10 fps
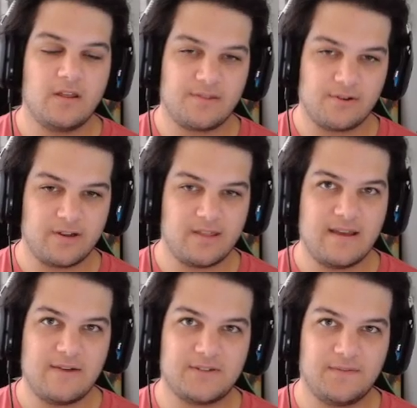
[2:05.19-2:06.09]

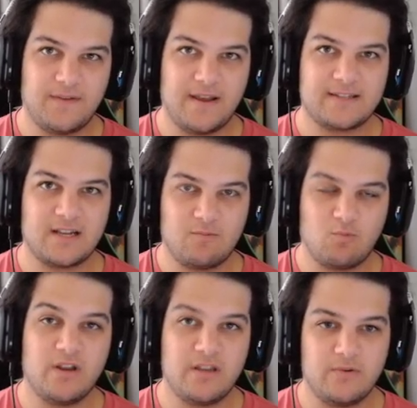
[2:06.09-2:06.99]
30,000 fans on
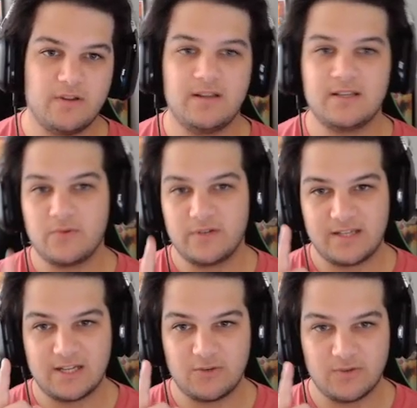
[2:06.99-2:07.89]
one unit is going to
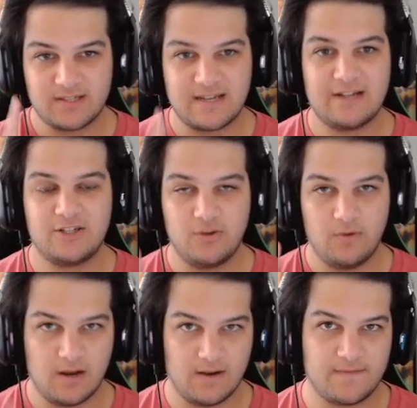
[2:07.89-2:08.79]
get you a statue
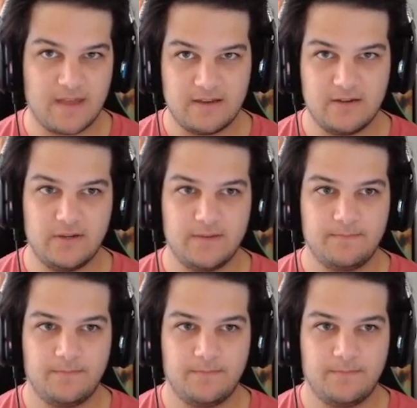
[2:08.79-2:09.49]
of that unit.